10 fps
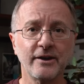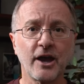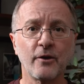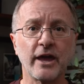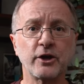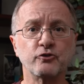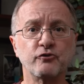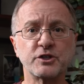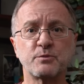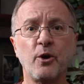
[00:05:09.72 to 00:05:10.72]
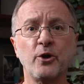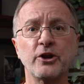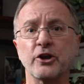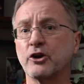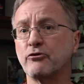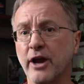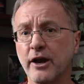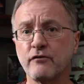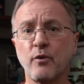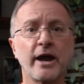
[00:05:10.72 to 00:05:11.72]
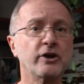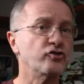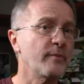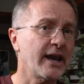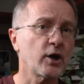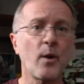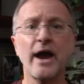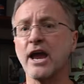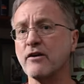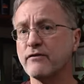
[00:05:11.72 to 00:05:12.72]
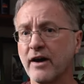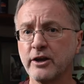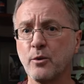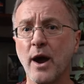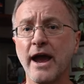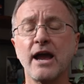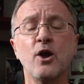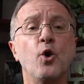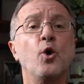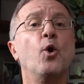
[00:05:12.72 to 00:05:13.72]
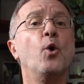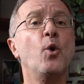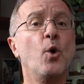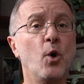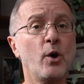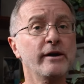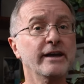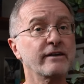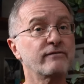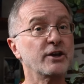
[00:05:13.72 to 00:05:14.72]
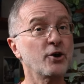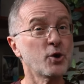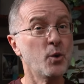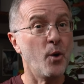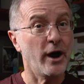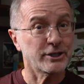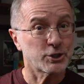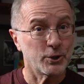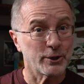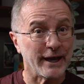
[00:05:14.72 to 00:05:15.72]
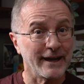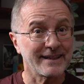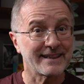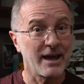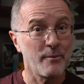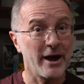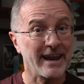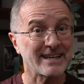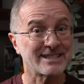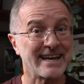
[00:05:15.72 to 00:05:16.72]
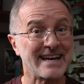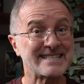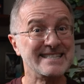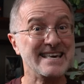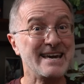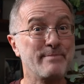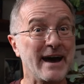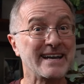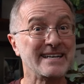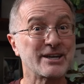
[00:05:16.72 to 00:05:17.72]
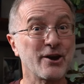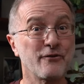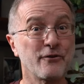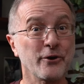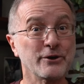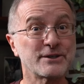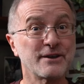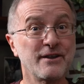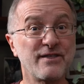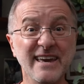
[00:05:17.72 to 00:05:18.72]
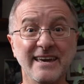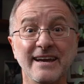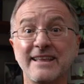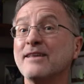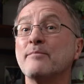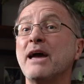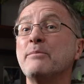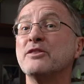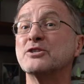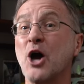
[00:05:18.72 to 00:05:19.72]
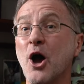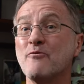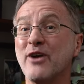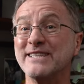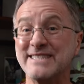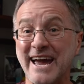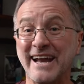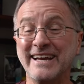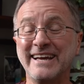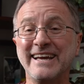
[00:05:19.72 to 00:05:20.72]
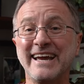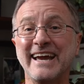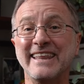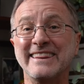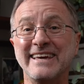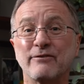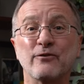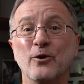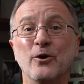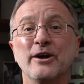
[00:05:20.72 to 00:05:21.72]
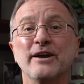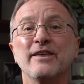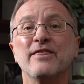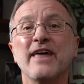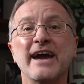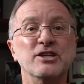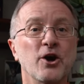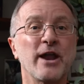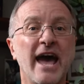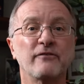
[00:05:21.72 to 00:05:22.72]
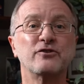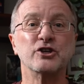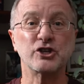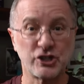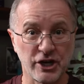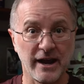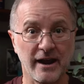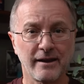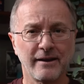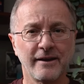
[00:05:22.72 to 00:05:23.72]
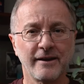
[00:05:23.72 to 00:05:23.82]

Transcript: Now, they could respond in a creative way, a dramatic way, a funny way, or if they're not quite sure yet, they might actually ask their partner to go first, thinking that maybe the time runs out and therefore they don't have to share.